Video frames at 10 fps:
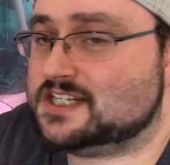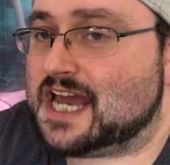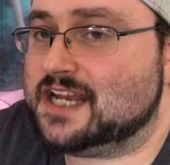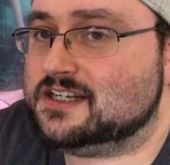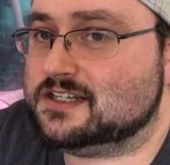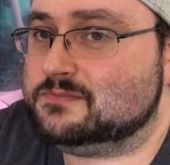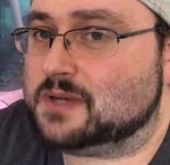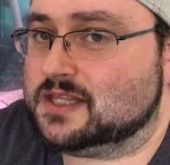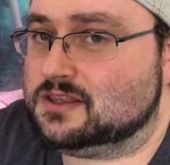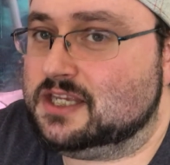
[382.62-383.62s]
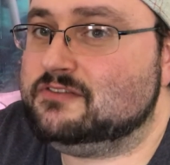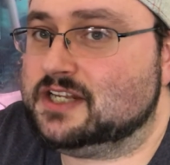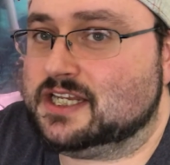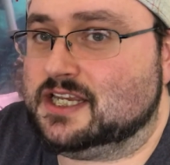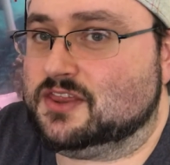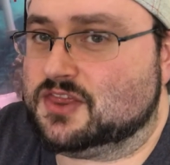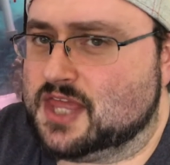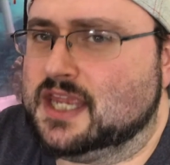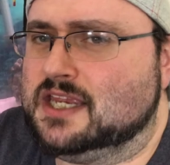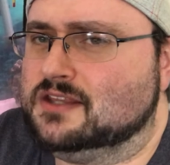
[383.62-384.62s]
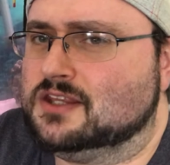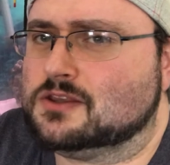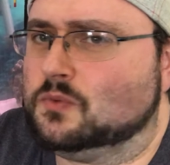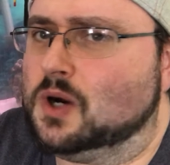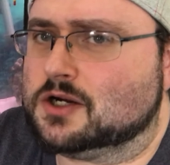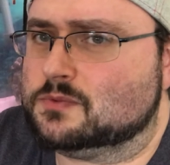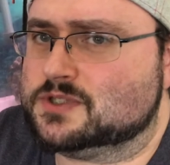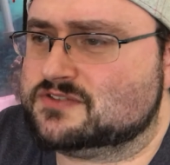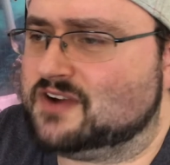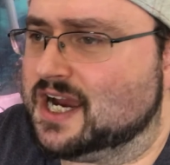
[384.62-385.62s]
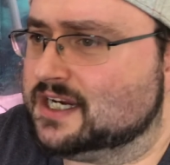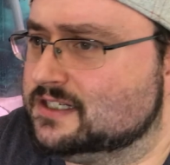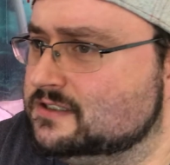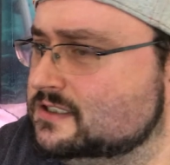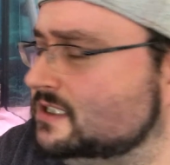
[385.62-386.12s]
that I did by leaving it and thinking that the water was fine.